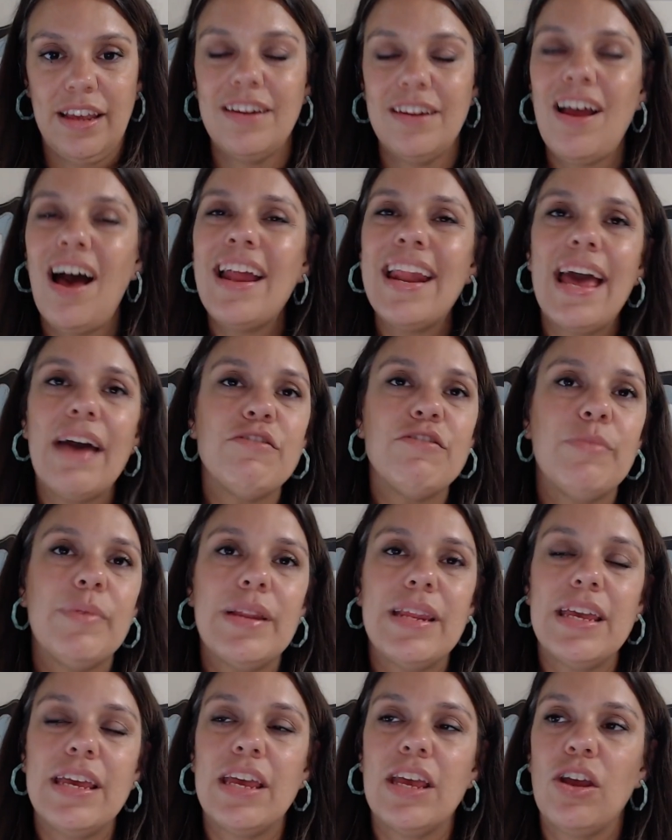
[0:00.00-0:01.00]
Not
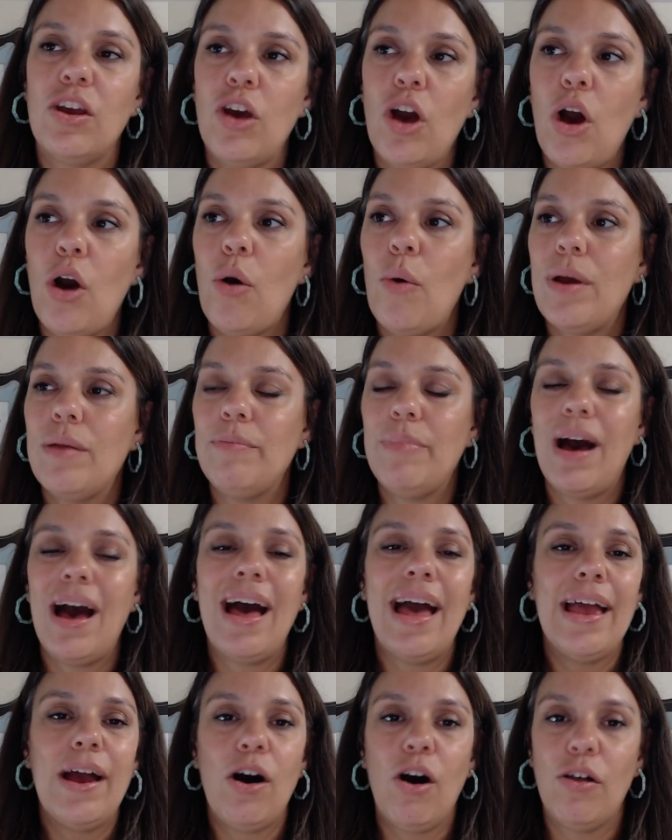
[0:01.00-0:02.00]
everybody can go and
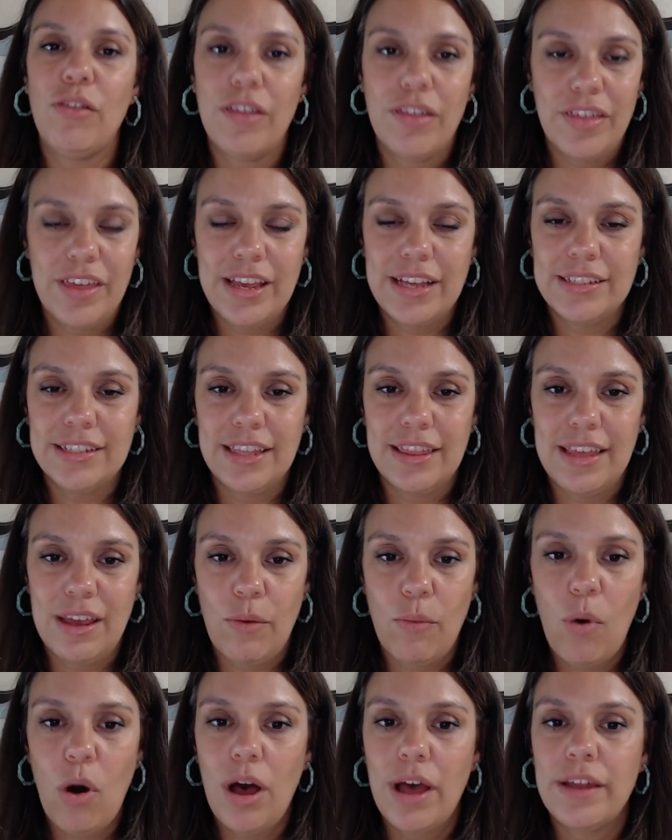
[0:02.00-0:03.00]
buy all the things that they
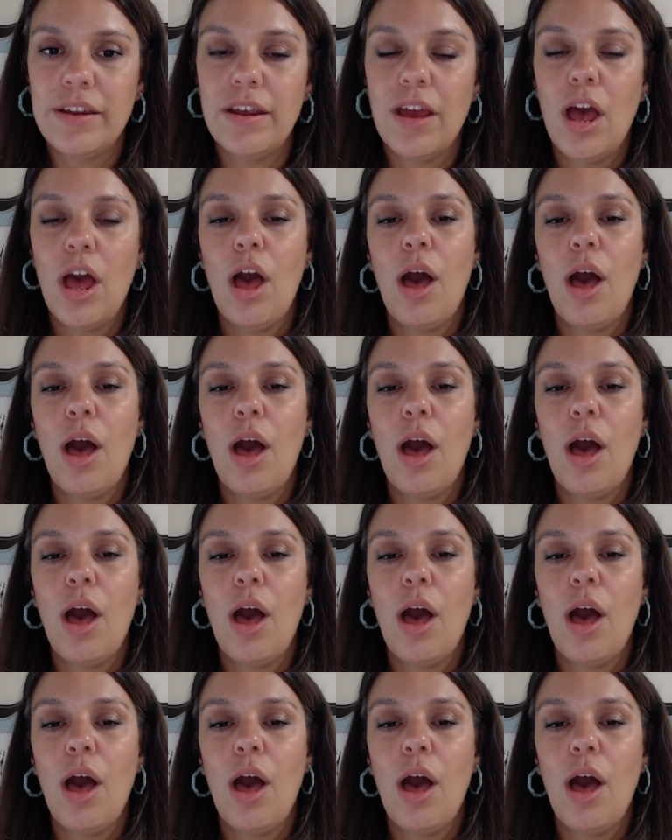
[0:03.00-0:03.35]
want,